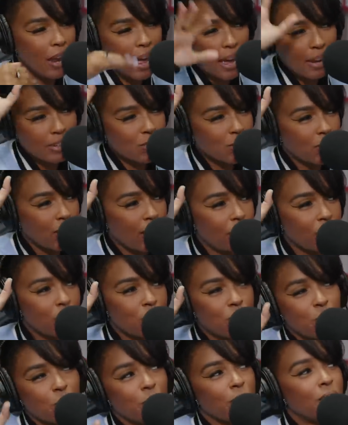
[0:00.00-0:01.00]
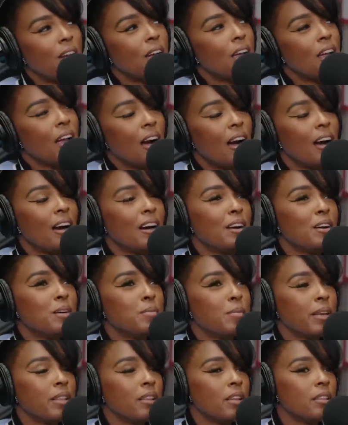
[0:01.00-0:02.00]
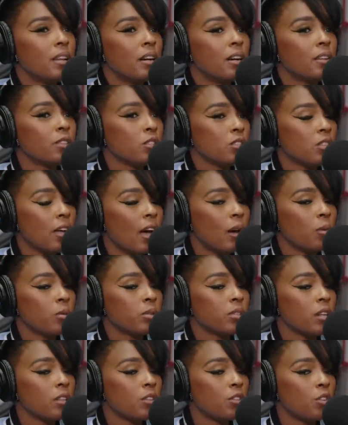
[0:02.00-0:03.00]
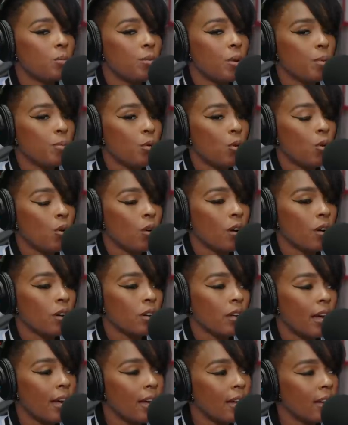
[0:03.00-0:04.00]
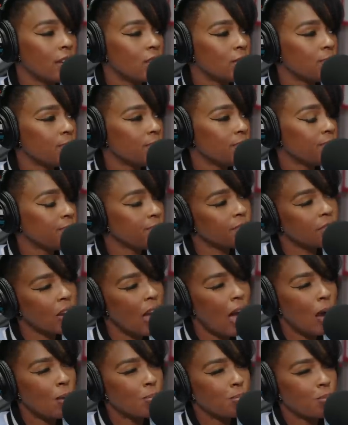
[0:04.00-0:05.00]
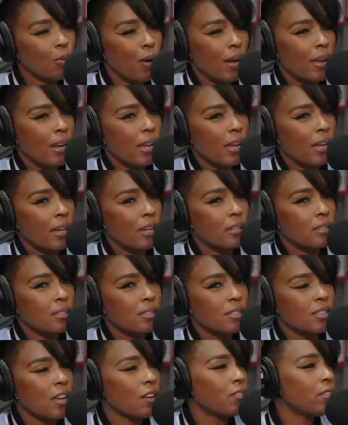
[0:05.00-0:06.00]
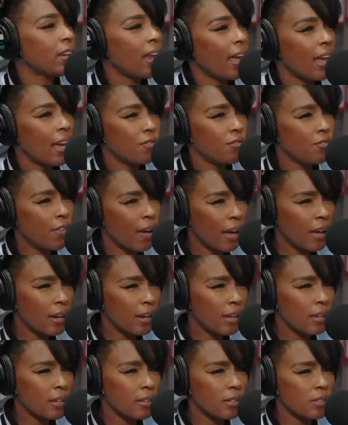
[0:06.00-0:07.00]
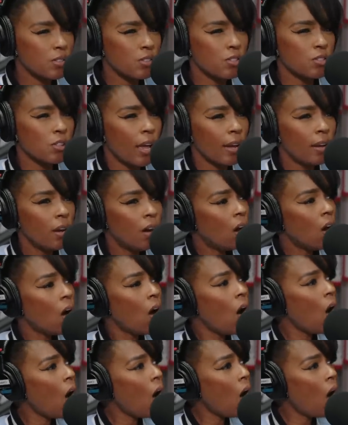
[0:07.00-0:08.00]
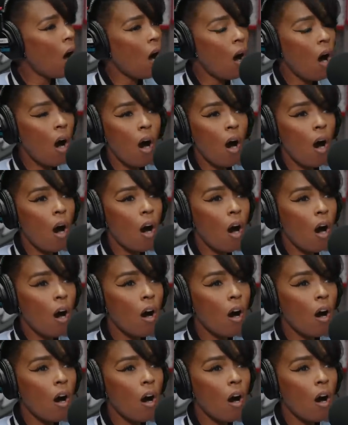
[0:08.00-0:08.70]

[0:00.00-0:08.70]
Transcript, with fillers: relaxer out everywhere. Um, and then the other side was a little bit more like operatic, Seven Day mm. Adventist, like oh